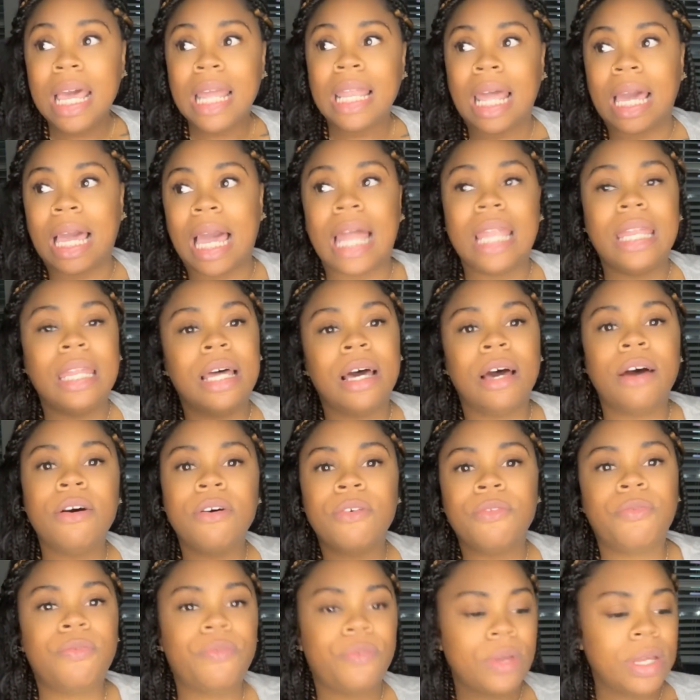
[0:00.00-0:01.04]
Like, I
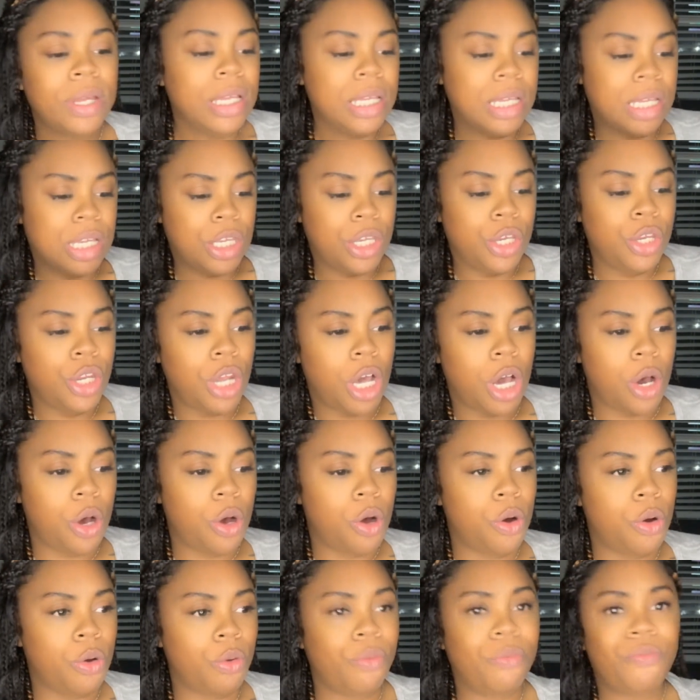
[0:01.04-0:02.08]
love,
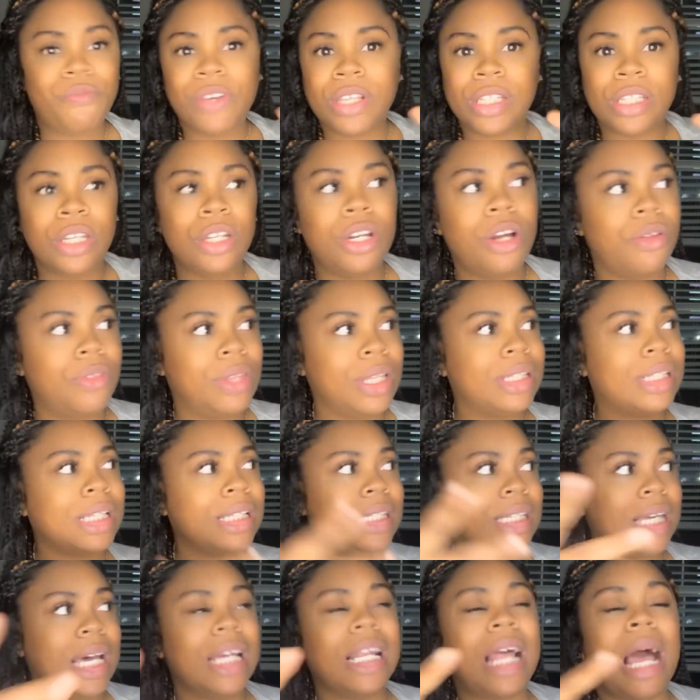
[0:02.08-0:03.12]
the
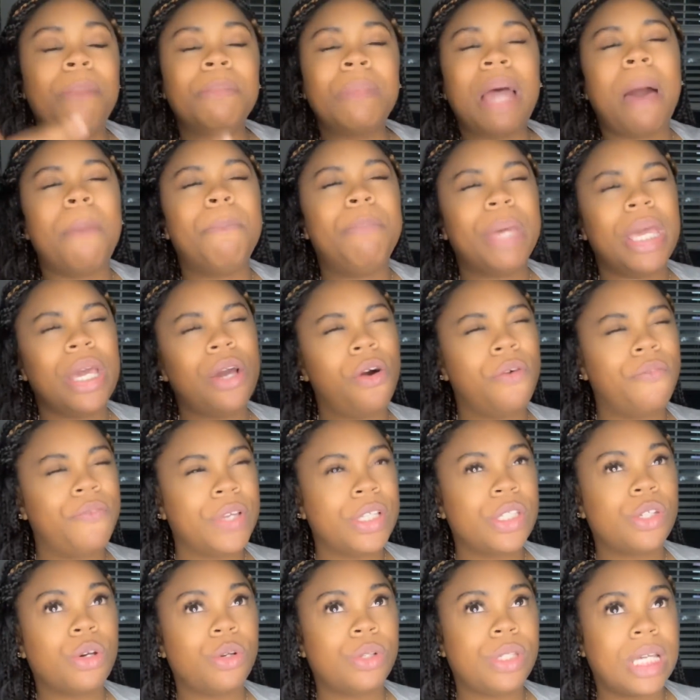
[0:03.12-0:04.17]
touch. I'm not big on
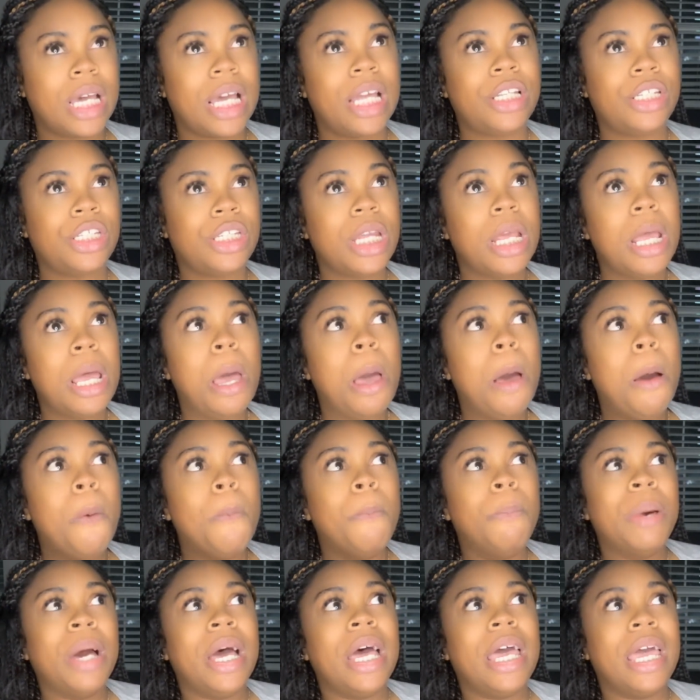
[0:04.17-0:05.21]
physical touch,
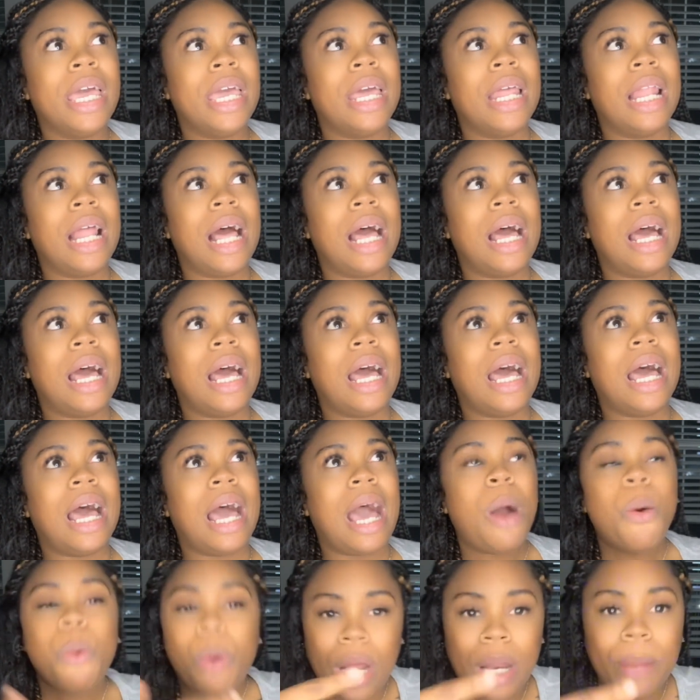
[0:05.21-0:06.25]
but
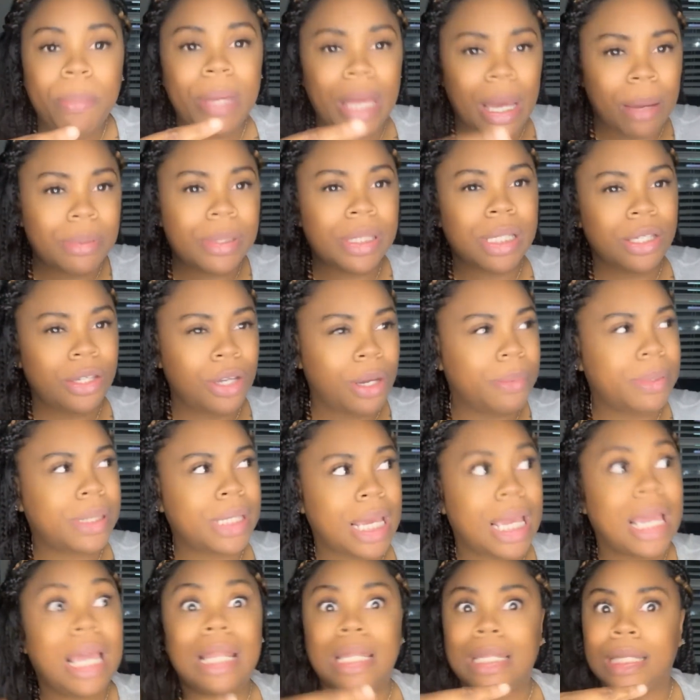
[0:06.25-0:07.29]
I want to be able to, you know what I'm
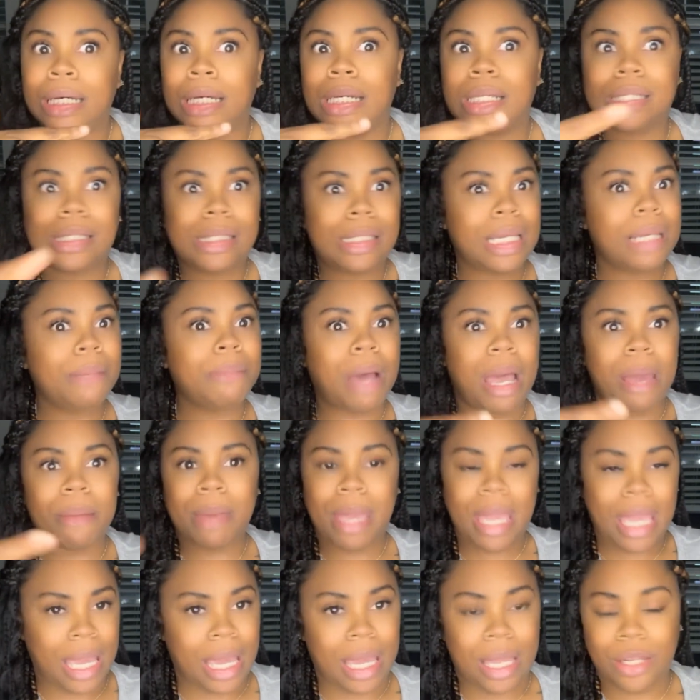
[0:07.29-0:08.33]
saying, look, see my
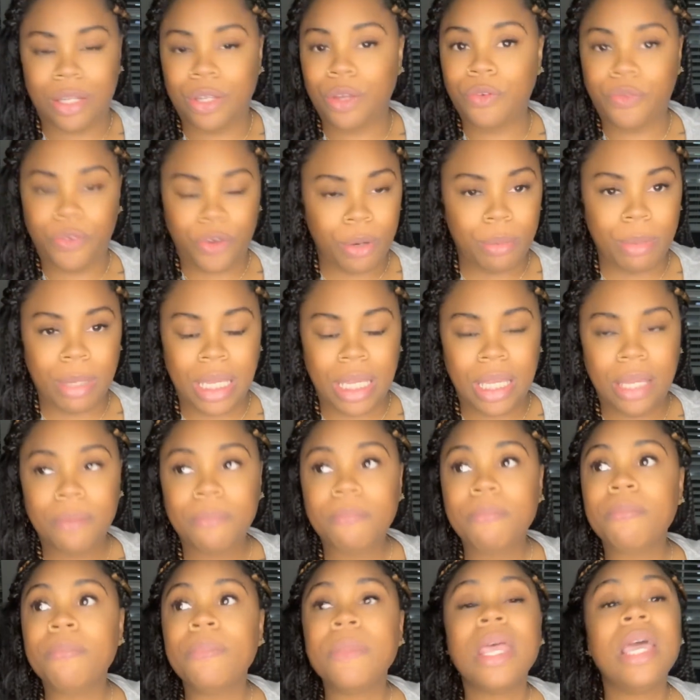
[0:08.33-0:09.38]
man. You feel me?
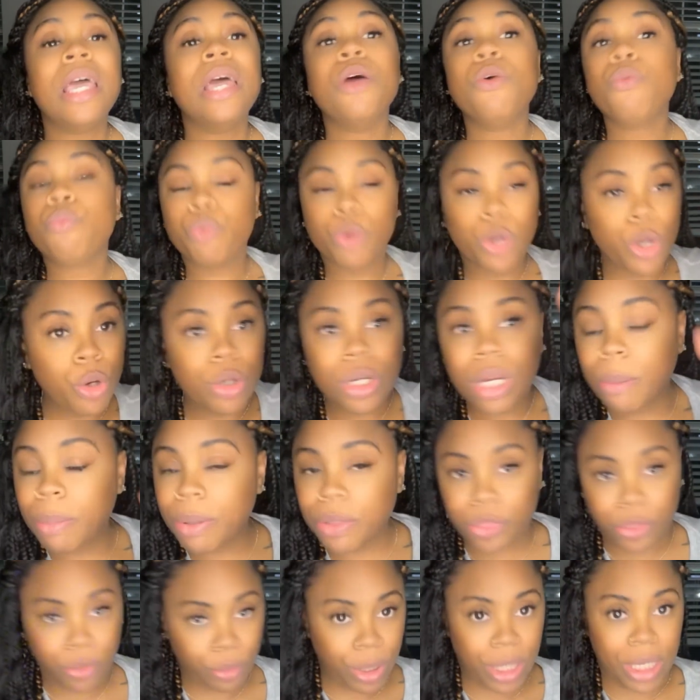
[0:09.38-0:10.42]
Rule
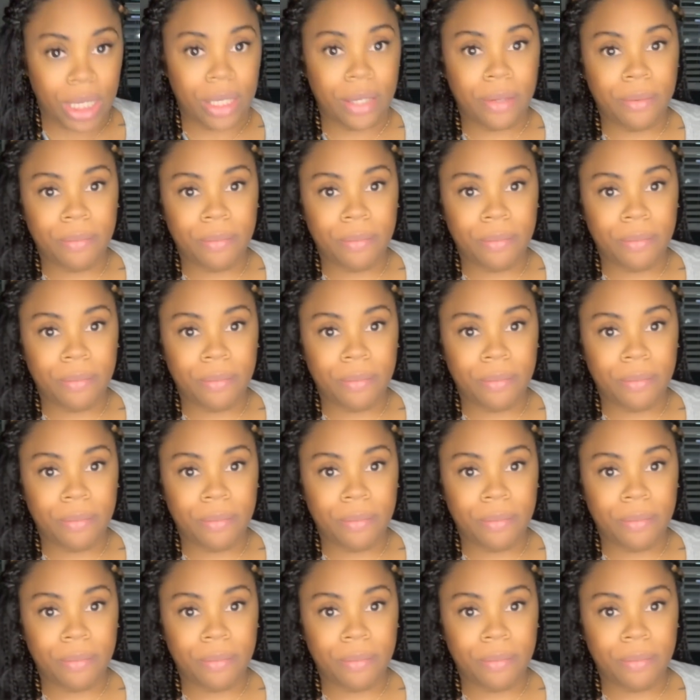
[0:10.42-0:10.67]
number 3.